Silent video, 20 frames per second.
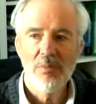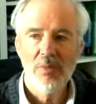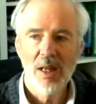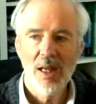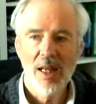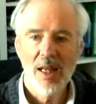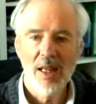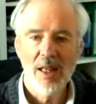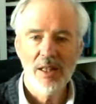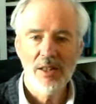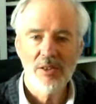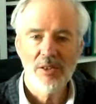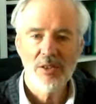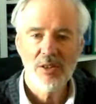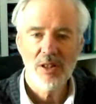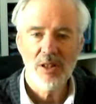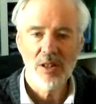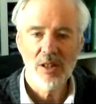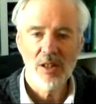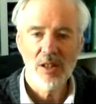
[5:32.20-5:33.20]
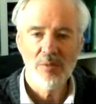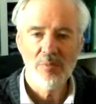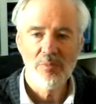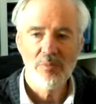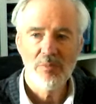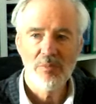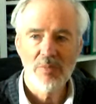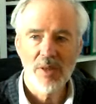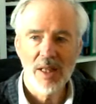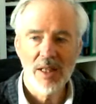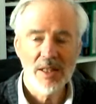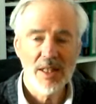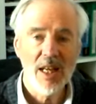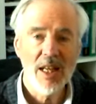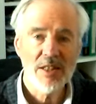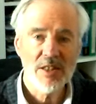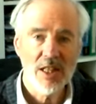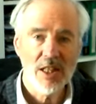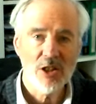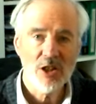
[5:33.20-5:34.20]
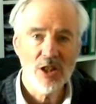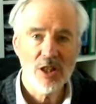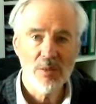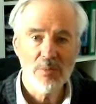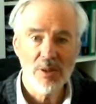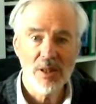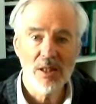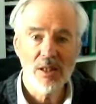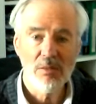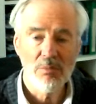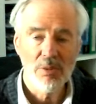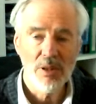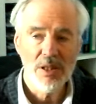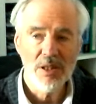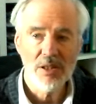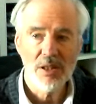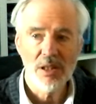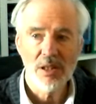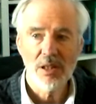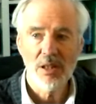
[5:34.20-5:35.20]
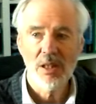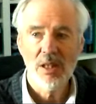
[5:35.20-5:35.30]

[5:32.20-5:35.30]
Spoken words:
and it has actually been completed.